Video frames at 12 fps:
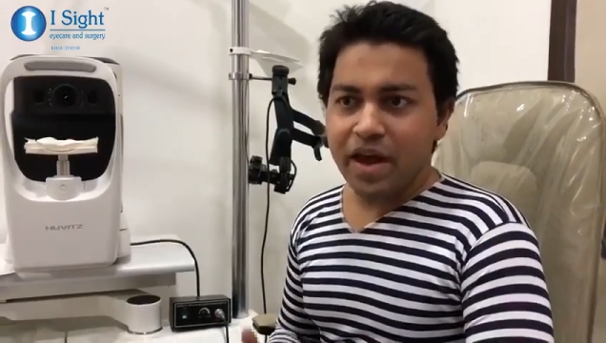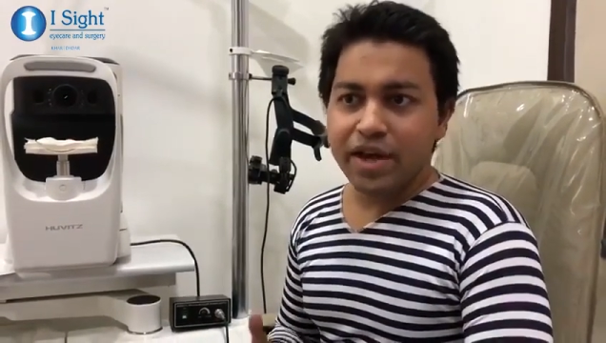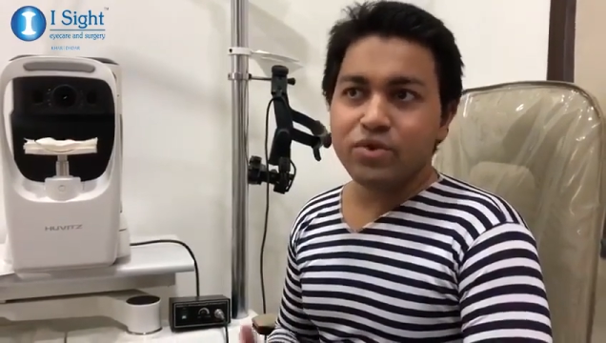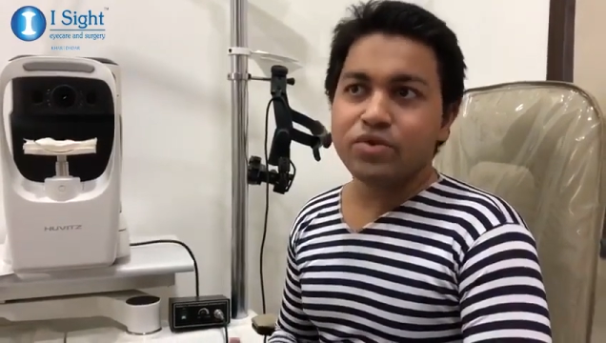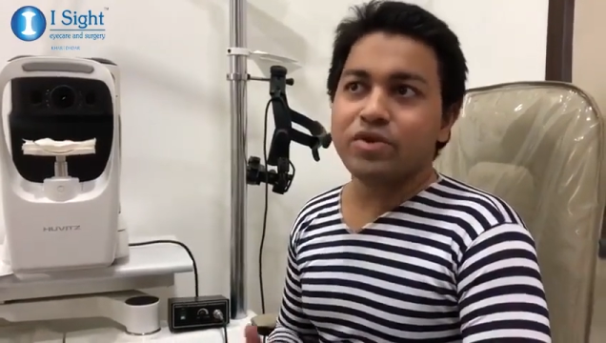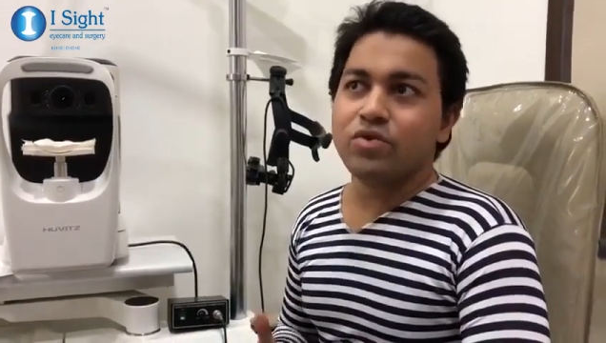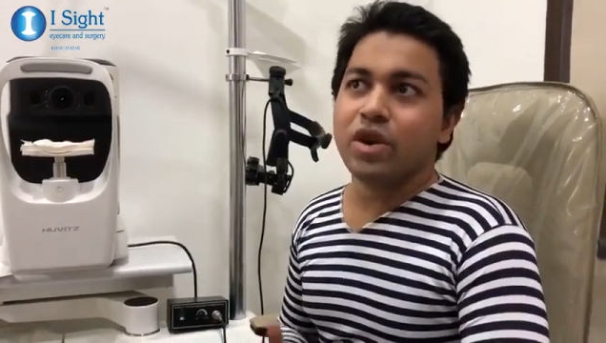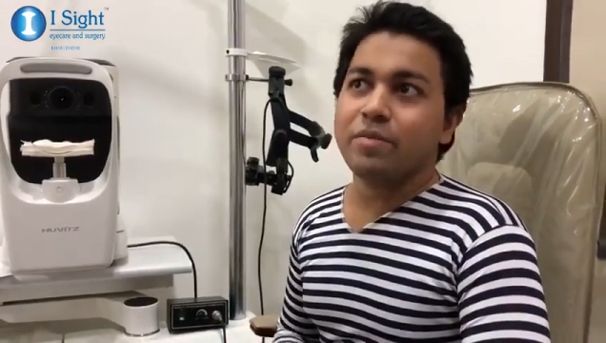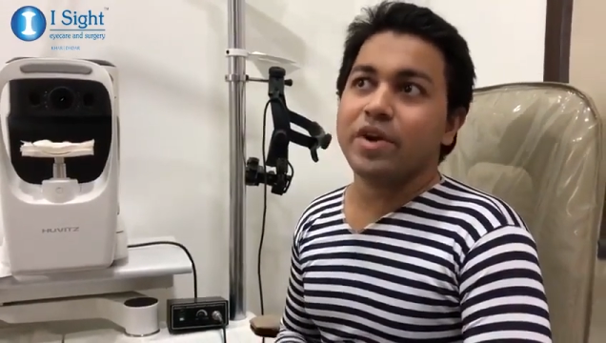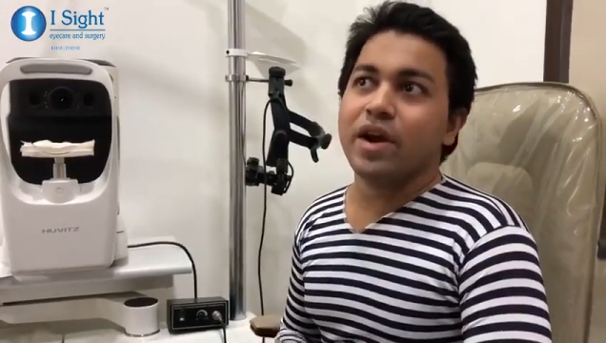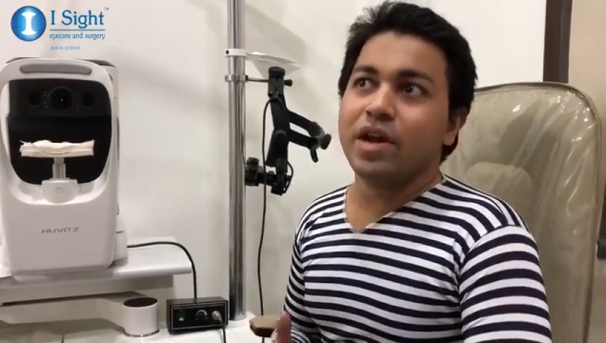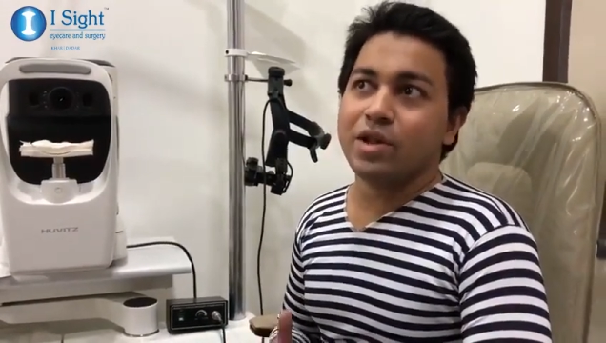I used to
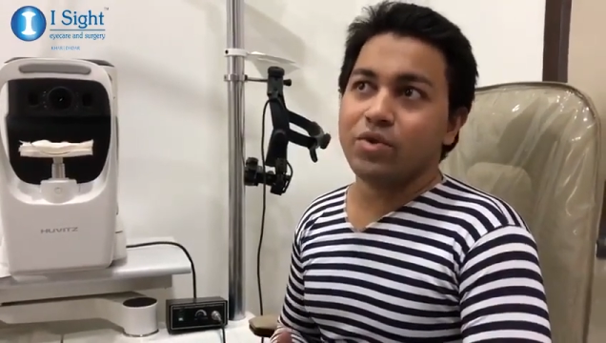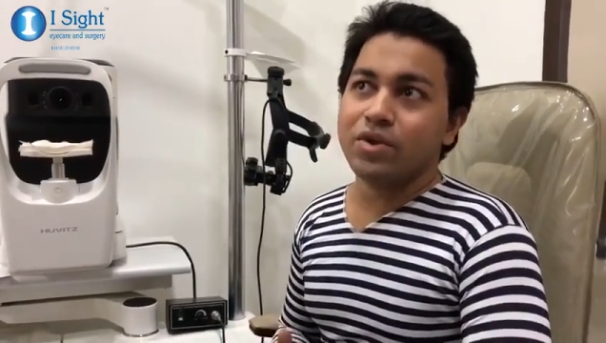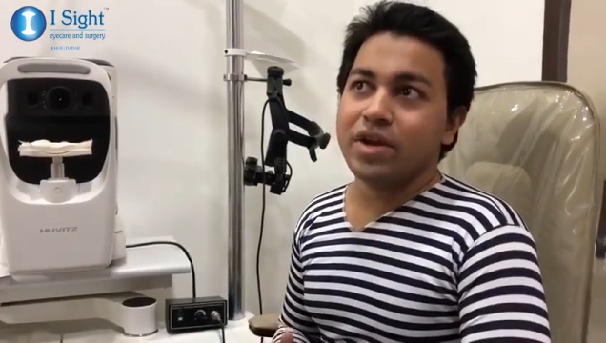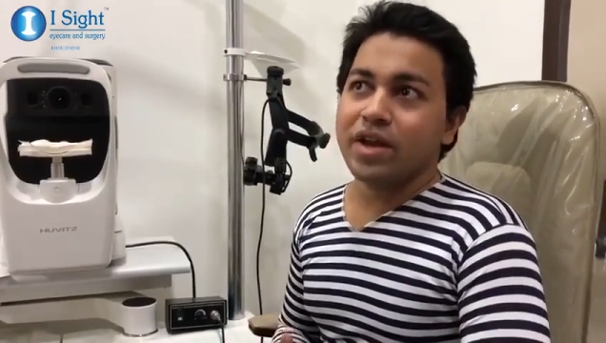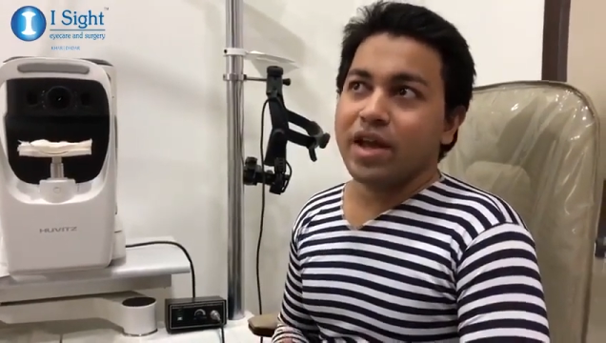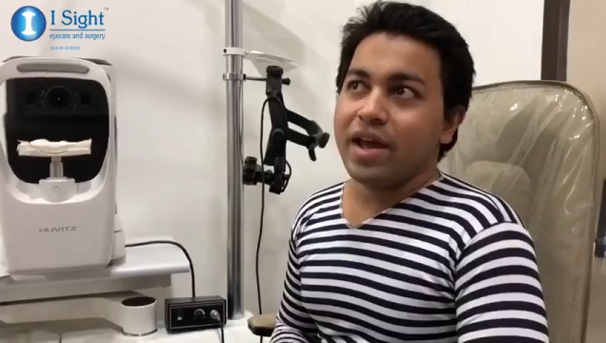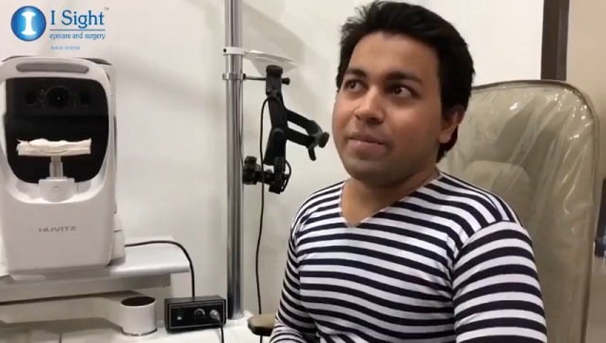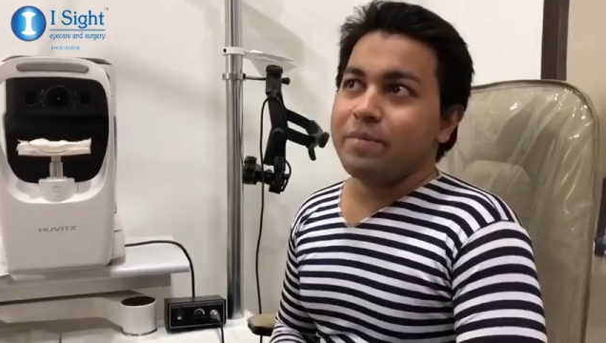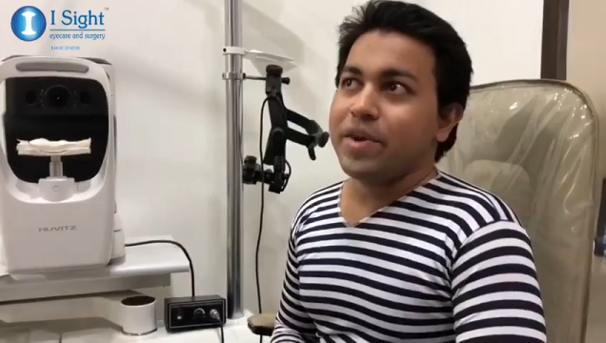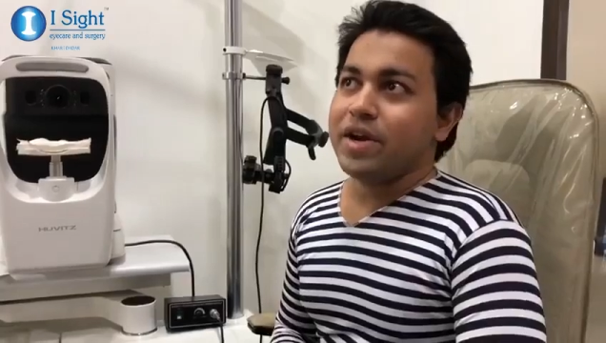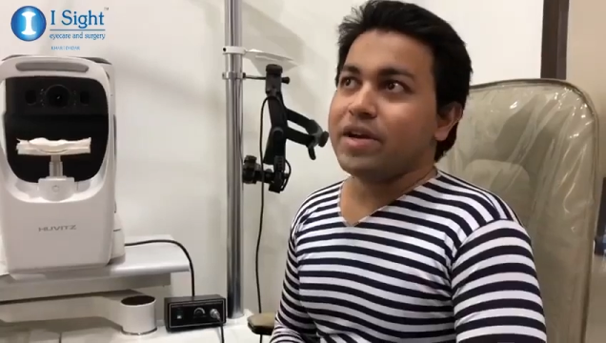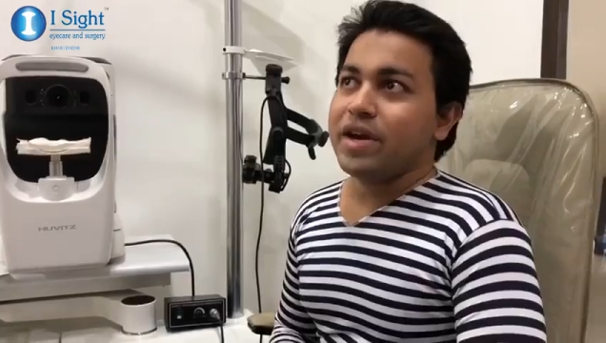come here alone
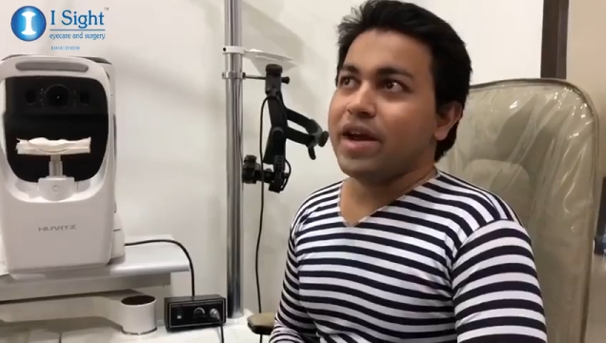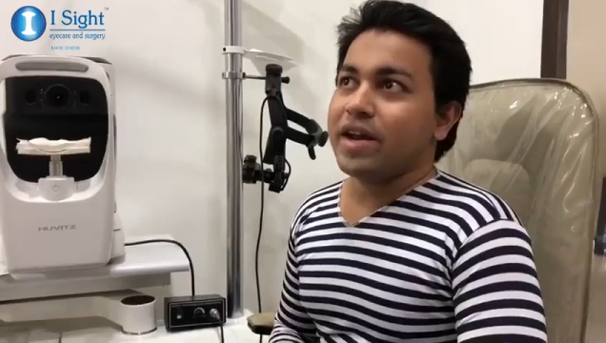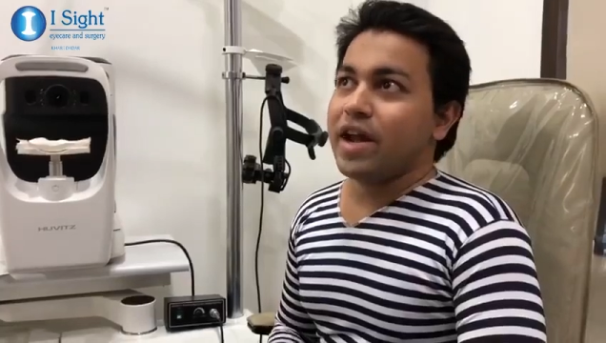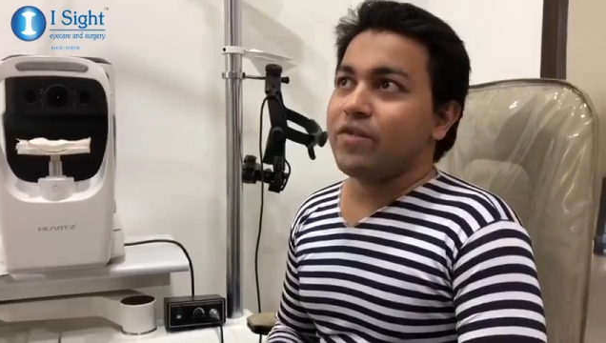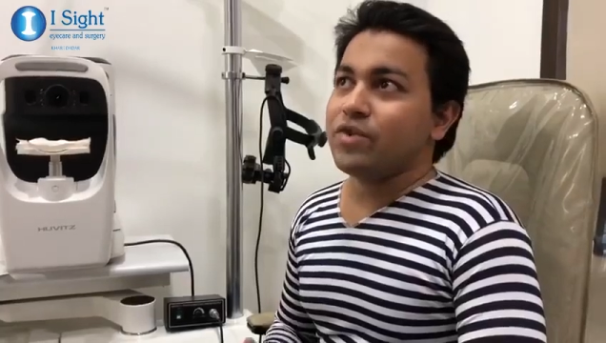and